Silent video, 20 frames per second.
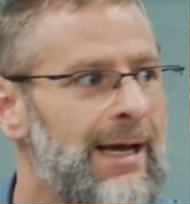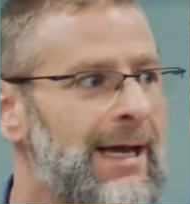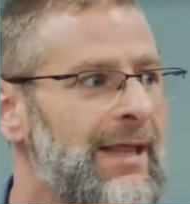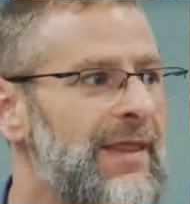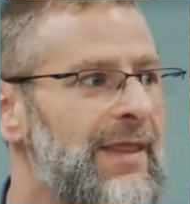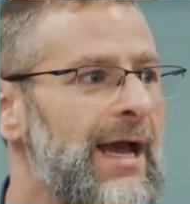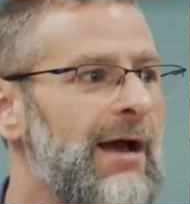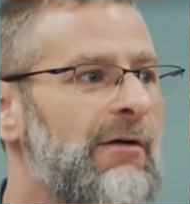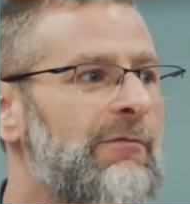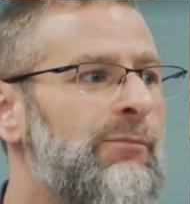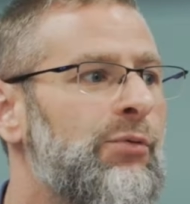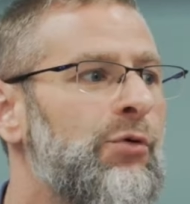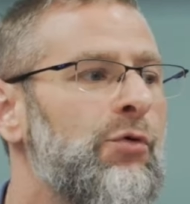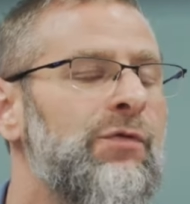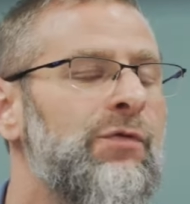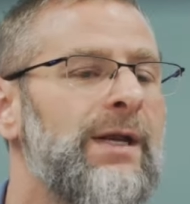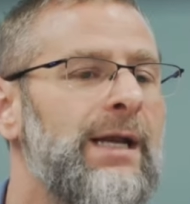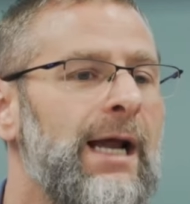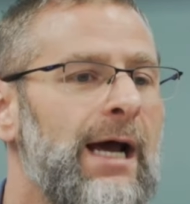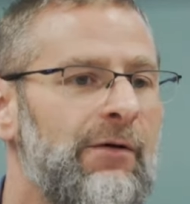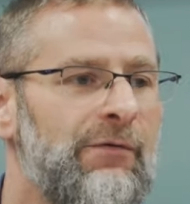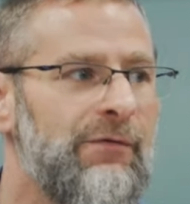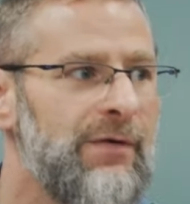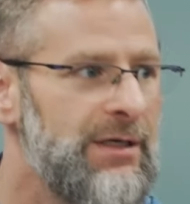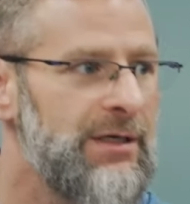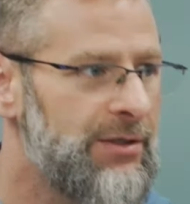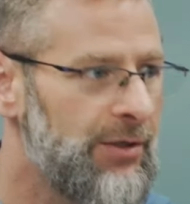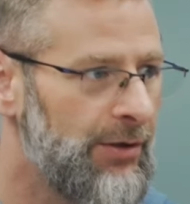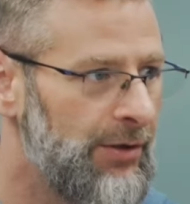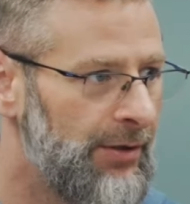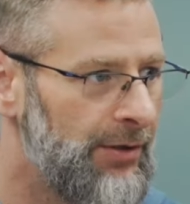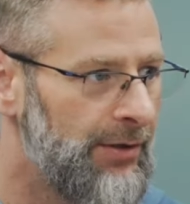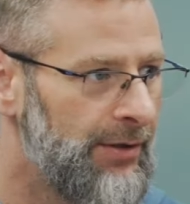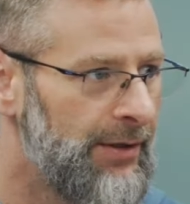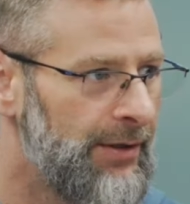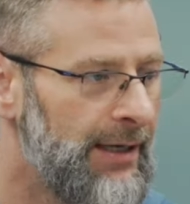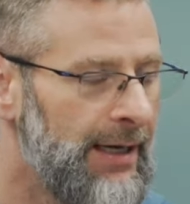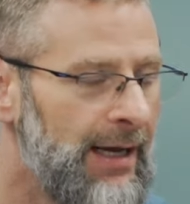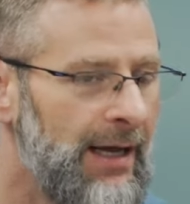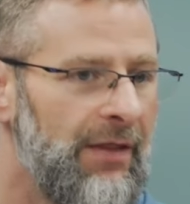They have proved at every
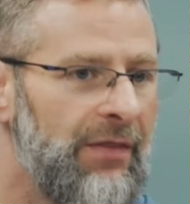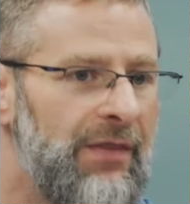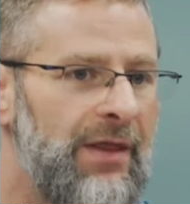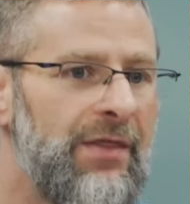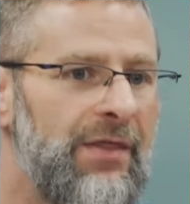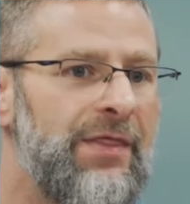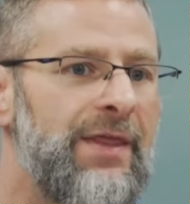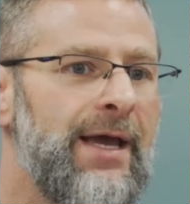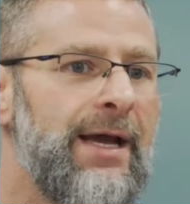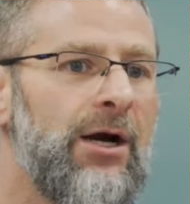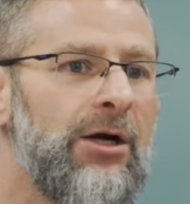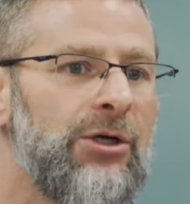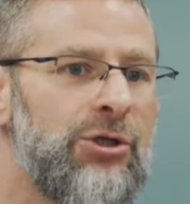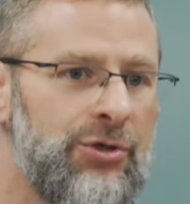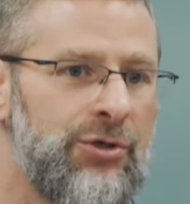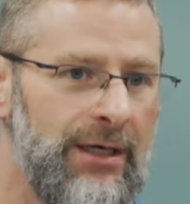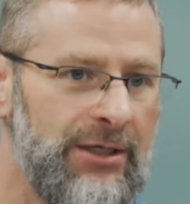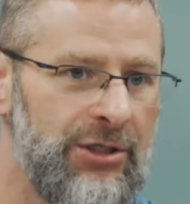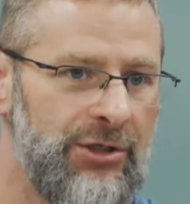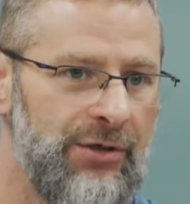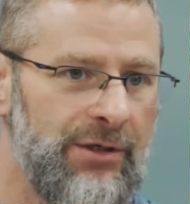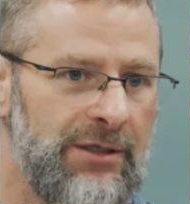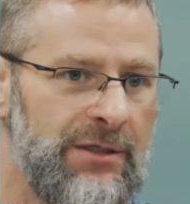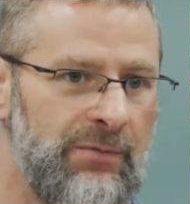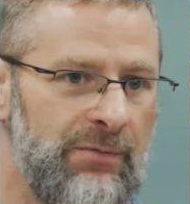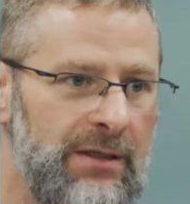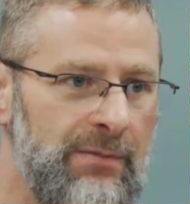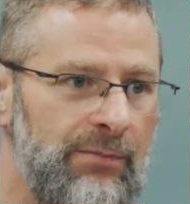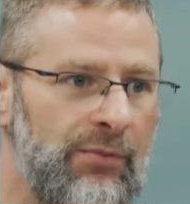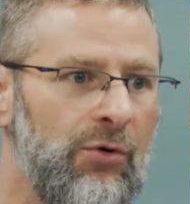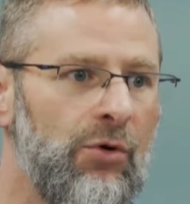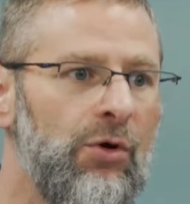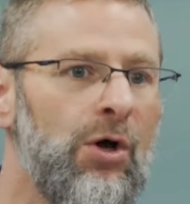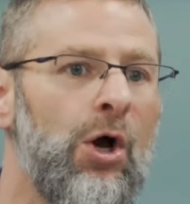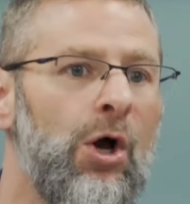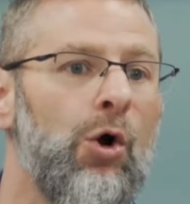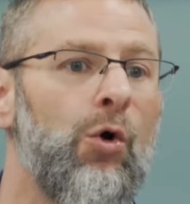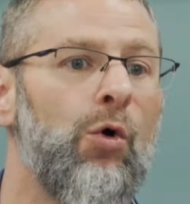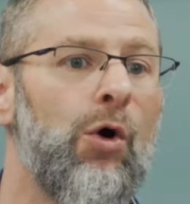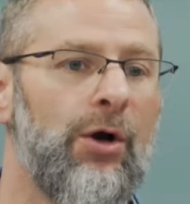turn that they are treacherous people
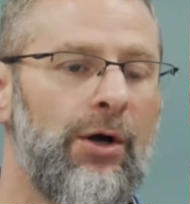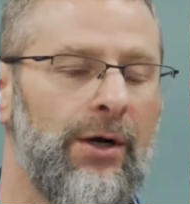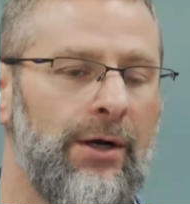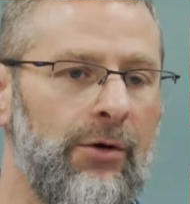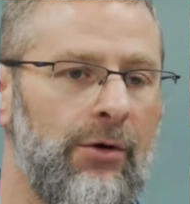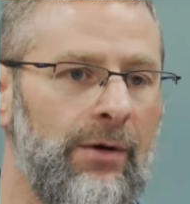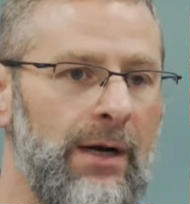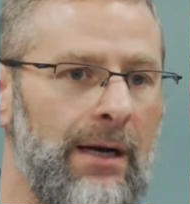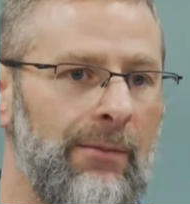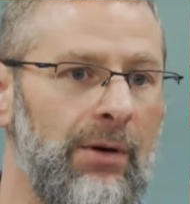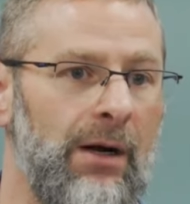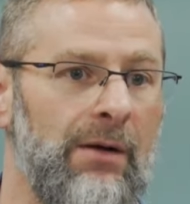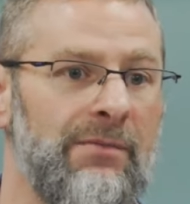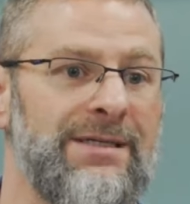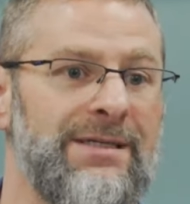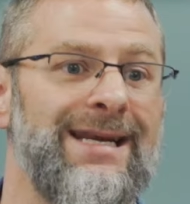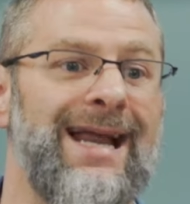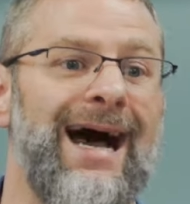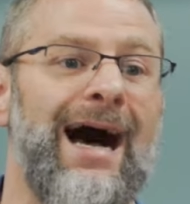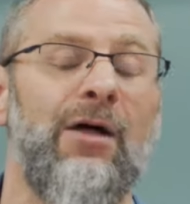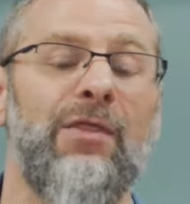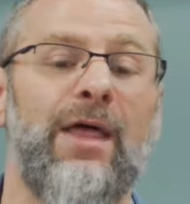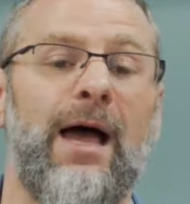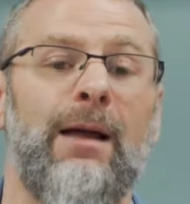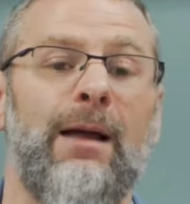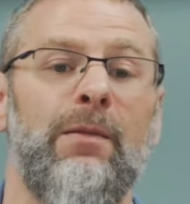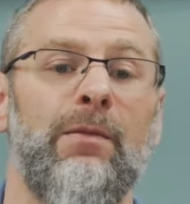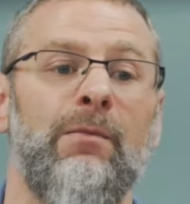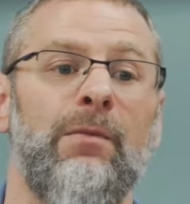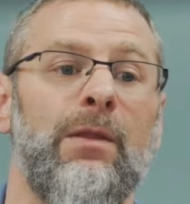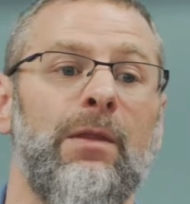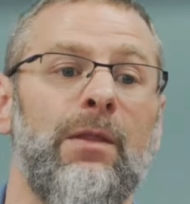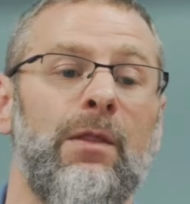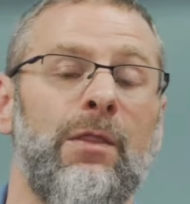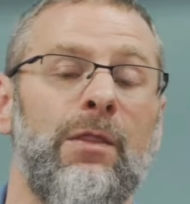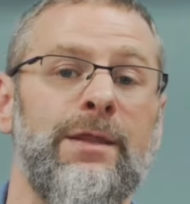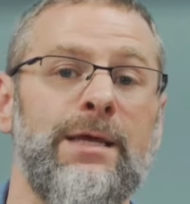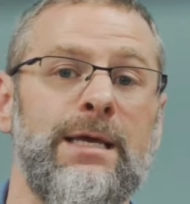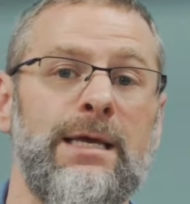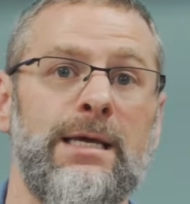who are going to create problems. Now that
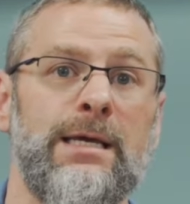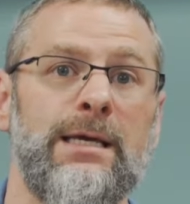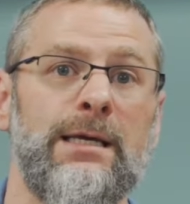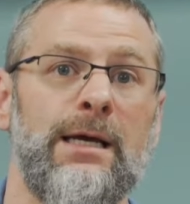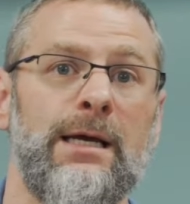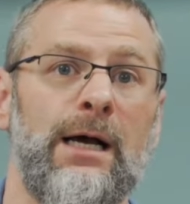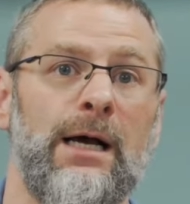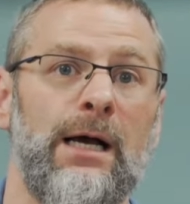the,